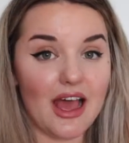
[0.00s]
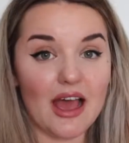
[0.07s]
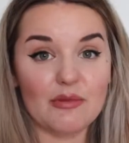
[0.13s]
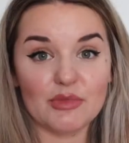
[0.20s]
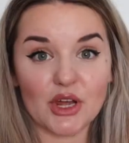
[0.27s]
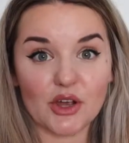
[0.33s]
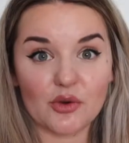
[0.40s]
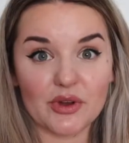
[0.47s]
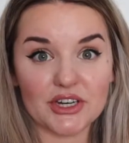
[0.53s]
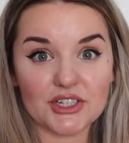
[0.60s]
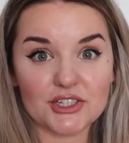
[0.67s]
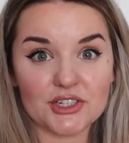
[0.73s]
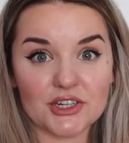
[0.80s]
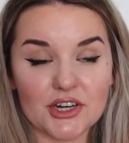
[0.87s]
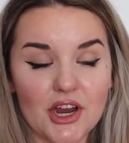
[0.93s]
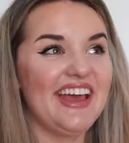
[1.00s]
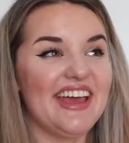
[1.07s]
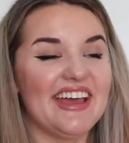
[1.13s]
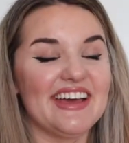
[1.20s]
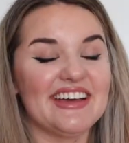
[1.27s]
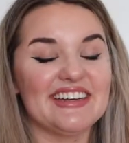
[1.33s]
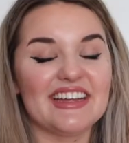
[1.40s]
I'm not quite sure.
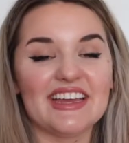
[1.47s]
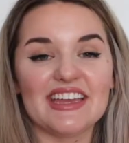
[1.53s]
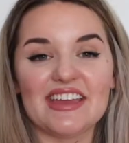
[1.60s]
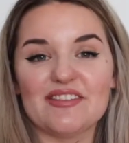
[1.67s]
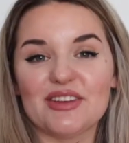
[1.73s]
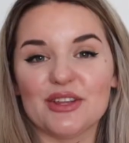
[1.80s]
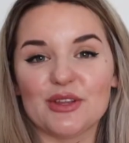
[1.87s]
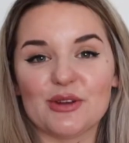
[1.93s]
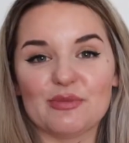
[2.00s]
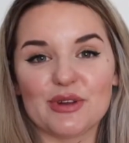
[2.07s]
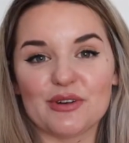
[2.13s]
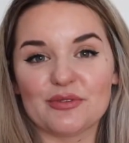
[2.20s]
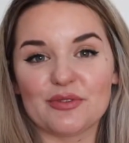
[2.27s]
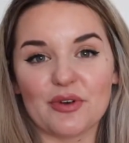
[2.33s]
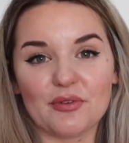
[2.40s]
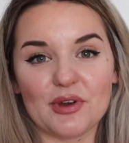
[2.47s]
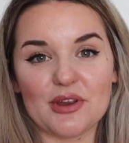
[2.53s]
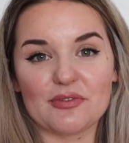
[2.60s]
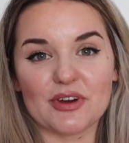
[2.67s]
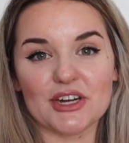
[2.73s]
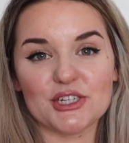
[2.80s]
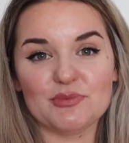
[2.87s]
And I gave it a little bit of a
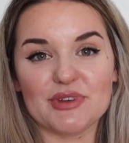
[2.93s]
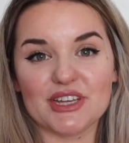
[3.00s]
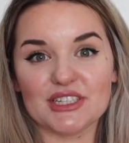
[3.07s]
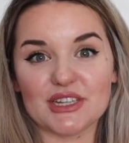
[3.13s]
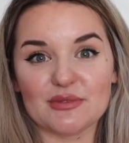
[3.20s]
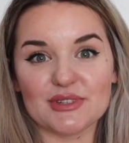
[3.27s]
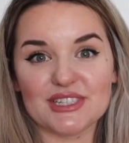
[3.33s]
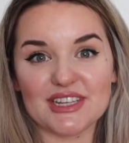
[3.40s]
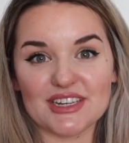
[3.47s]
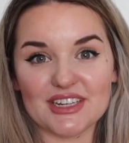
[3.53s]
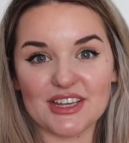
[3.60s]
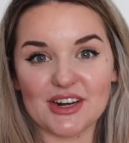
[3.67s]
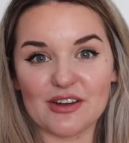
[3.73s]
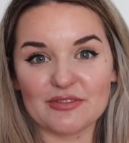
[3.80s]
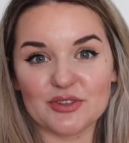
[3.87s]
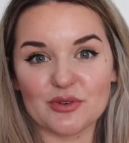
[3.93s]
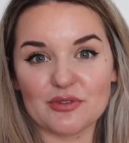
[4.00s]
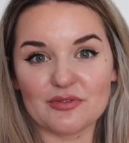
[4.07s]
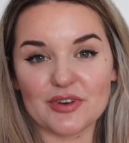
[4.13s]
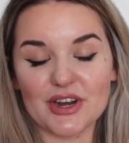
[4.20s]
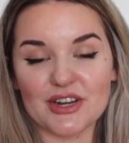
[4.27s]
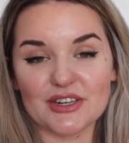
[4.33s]
refresh because I was sending it off to a
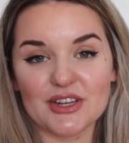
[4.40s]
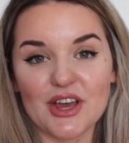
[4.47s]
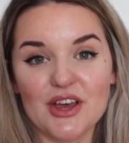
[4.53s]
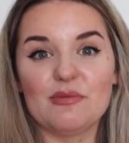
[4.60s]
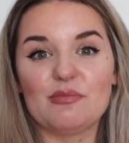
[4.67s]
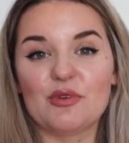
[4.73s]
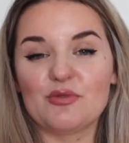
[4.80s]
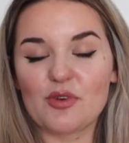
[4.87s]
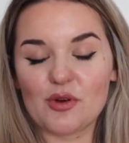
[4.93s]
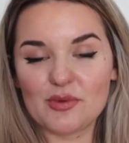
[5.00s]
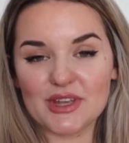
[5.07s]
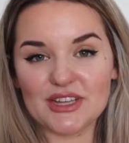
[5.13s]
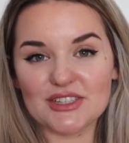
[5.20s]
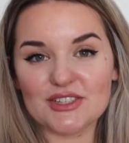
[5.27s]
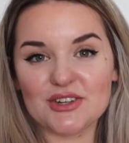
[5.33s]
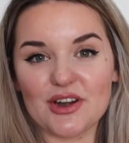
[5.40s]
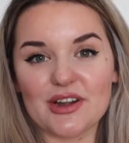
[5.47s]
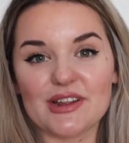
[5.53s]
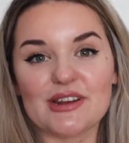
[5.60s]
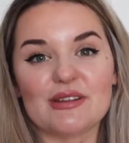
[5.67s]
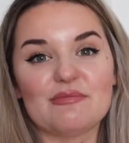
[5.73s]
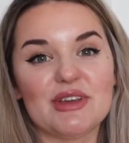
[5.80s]
friend. Before we get
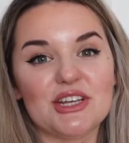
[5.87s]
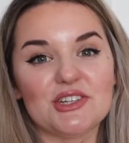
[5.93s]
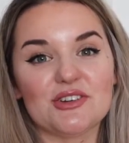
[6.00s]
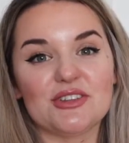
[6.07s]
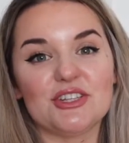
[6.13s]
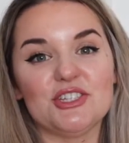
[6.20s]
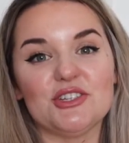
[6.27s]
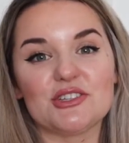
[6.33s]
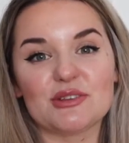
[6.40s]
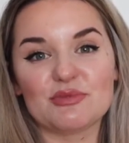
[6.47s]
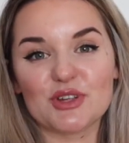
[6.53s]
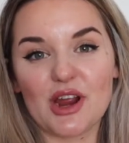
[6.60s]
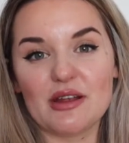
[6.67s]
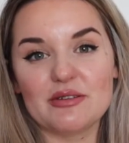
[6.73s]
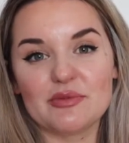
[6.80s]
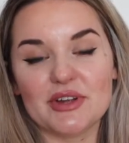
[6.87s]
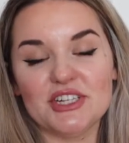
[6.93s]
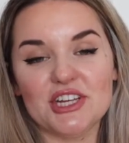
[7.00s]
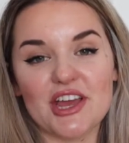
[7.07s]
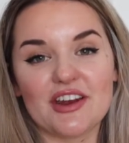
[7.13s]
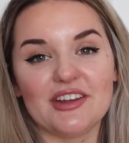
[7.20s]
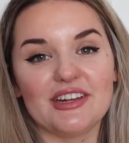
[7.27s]
started, make sure that you subscribe to my
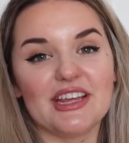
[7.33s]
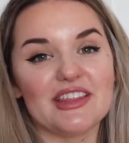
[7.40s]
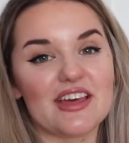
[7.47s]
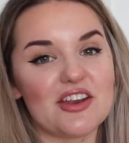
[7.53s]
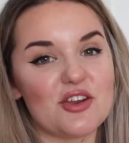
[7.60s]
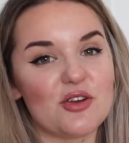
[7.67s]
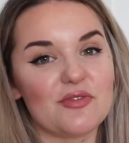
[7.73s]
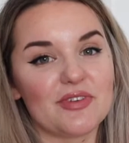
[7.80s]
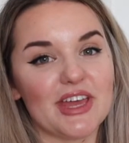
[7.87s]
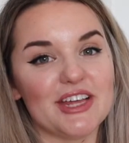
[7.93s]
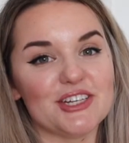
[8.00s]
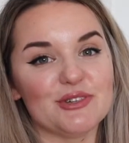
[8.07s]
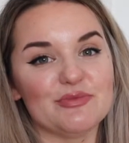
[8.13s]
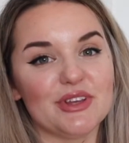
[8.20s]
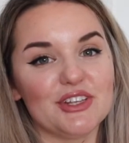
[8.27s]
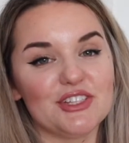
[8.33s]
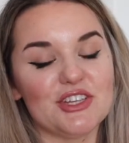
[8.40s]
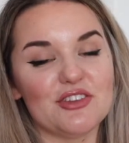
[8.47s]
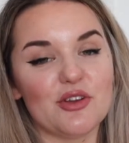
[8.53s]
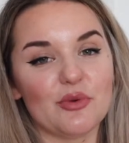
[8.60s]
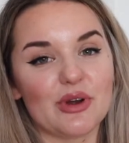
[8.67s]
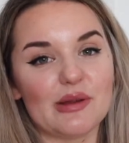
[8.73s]
channel and hit that notification bell so
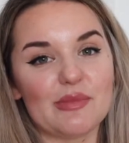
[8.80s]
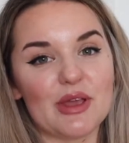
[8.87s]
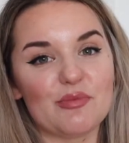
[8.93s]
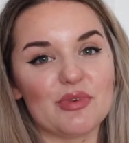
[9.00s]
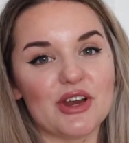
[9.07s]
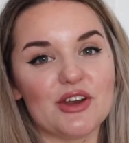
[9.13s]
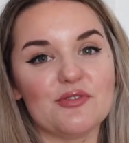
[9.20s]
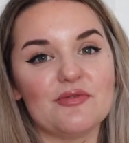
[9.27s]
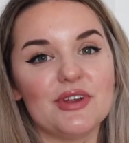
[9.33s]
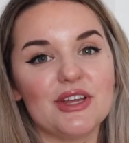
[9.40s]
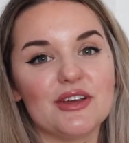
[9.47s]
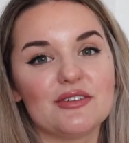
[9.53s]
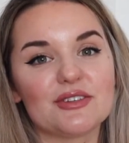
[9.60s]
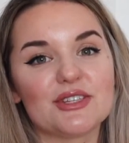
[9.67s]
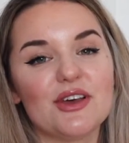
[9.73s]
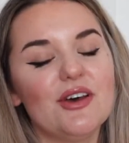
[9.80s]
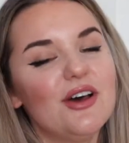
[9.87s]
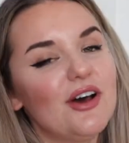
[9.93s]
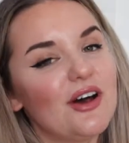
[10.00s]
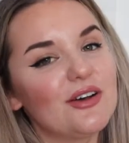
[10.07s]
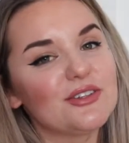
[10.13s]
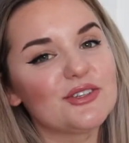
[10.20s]
you know when I make brand new videos.
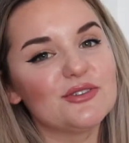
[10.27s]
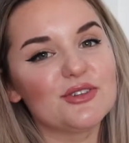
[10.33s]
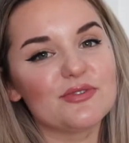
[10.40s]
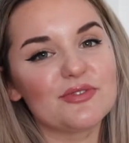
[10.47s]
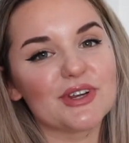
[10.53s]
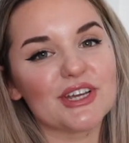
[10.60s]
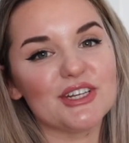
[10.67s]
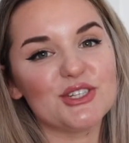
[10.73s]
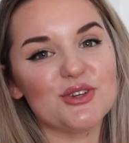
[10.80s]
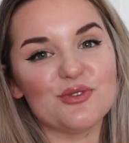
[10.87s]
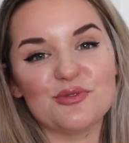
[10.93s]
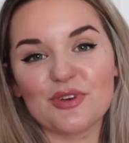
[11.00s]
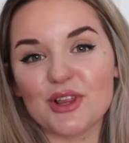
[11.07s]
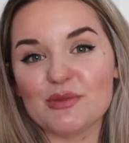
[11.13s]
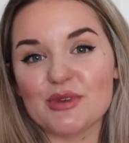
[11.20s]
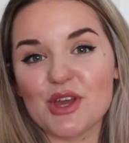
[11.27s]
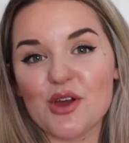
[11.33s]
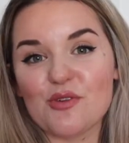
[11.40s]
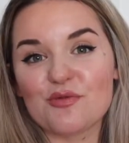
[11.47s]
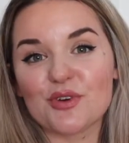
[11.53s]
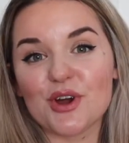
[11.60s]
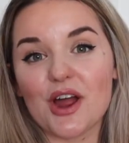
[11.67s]
Also, don't forget to follow me
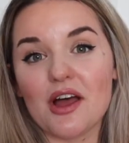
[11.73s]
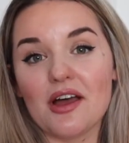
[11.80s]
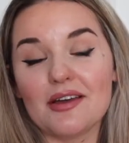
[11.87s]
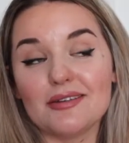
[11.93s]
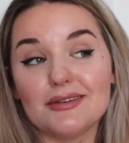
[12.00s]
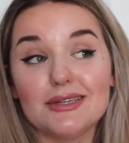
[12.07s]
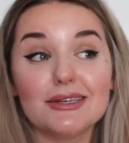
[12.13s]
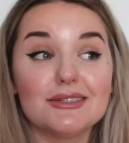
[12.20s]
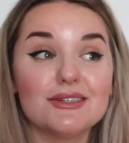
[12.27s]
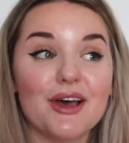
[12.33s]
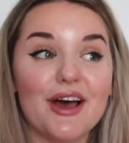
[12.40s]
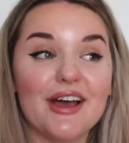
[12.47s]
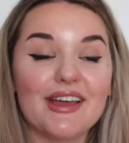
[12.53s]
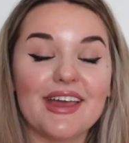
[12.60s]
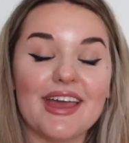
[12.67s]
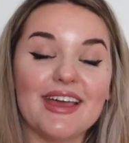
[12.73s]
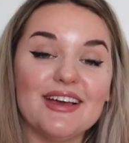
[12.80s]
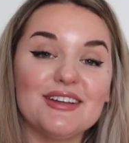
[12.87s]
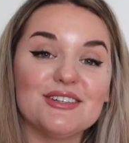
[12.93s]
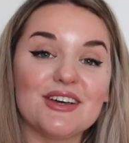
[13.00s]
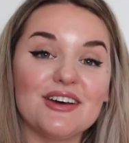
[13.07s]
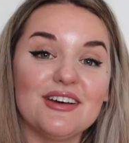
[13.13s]
over on TikTok
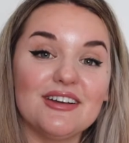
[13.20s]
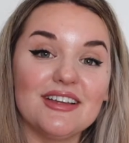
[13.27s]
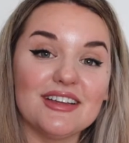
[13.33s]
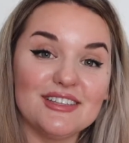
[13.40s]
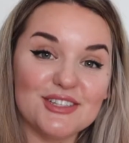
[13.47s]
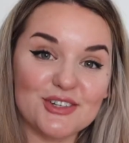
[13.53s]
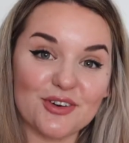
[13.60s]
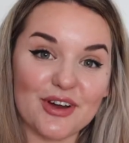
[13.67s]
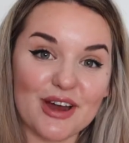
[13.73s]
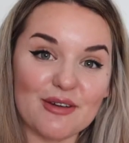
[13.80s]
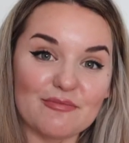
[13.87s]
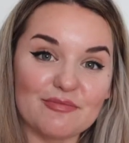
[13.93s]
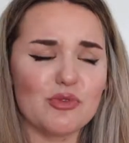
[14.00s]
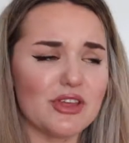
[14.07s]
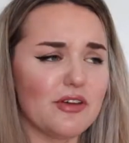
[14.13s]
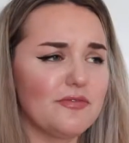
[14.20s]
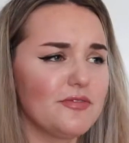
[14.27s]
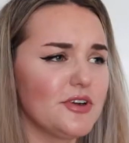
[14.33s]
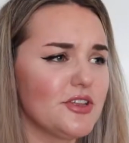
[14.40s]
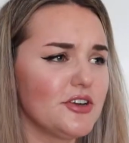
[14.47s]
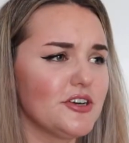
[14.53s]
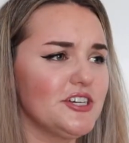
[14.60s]
and on Instagram. So without
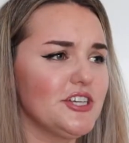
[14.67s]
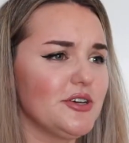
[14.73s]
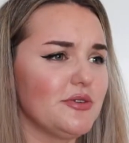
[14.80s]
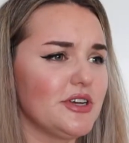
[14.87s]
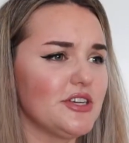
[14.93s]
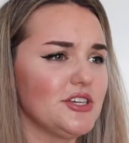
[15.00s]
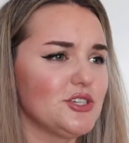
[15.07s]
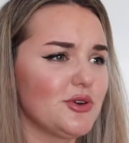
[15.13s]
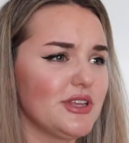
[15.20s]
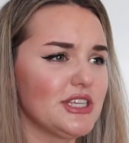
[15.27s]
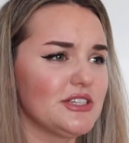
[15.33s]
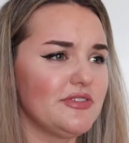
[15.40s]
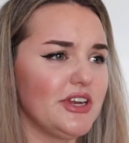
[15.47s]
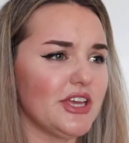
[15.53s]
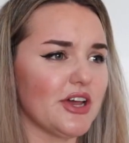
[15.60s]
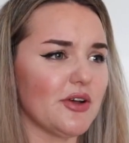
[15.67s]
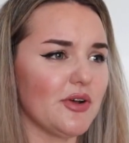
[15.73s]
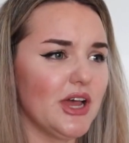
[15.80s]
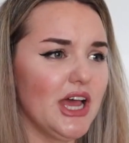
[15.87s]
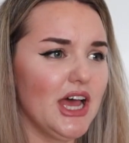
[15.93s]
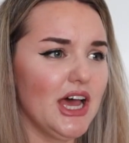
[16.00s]
further ado, enjoy this video.